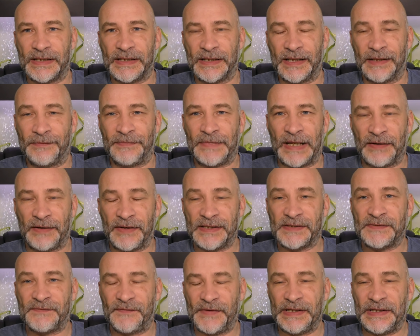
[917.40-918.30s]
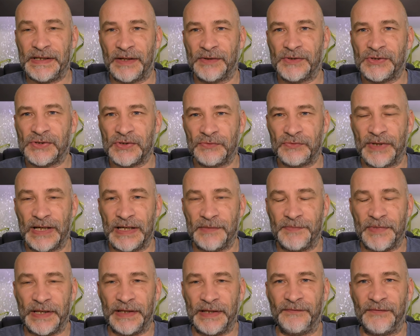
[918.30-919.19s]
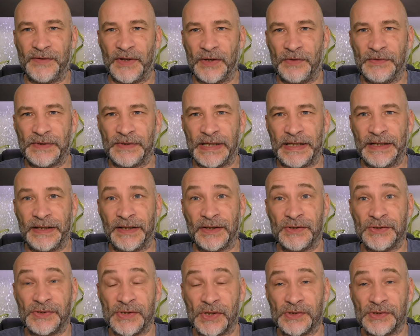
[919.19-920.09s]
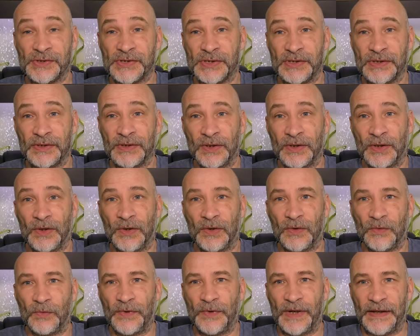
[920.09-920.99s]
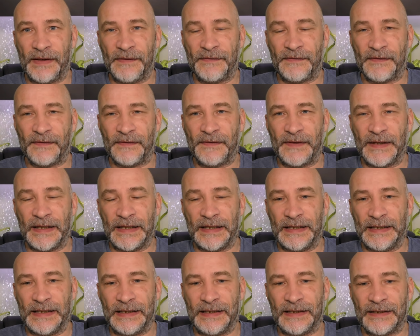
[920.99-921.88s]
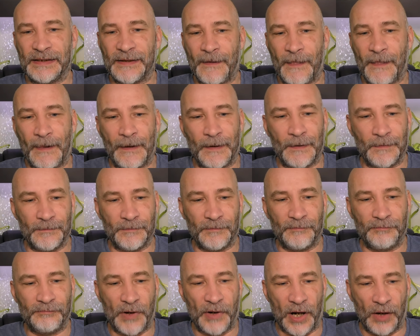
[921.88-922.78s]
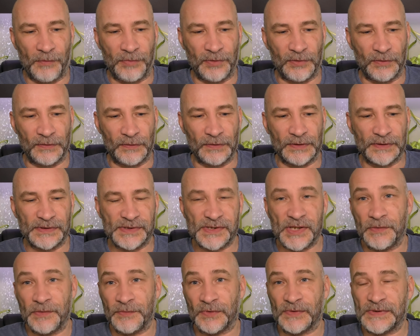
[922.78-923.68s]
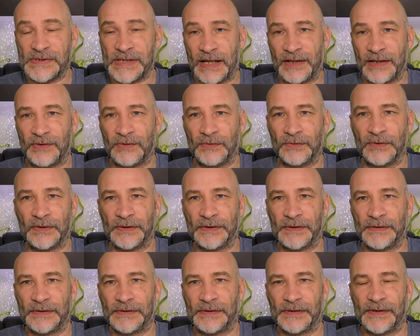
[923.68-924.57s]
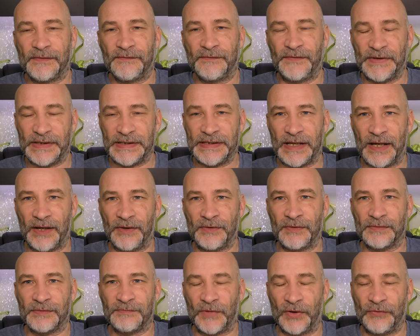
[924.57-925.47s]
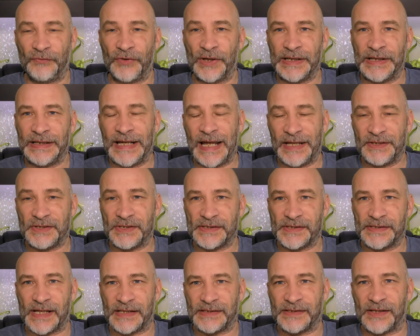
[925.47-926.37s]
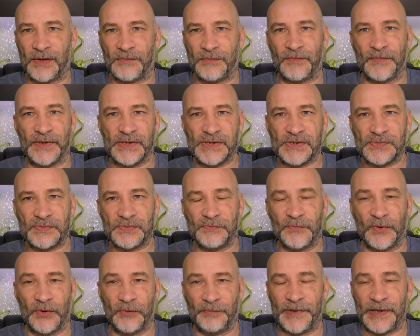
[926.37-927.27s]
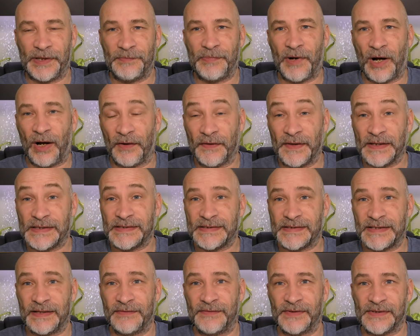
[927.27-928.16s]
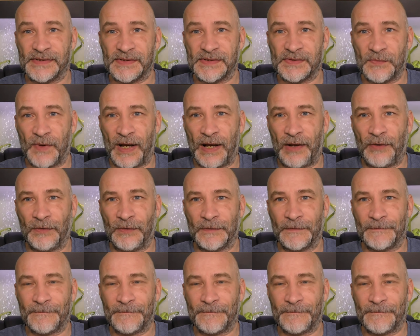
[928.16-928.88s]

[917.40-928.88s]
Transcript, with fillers: Um, now this video should really be viewed in conjunction with the um, barbel terminal tackle video, my running leger setup, which will be part of this series as well.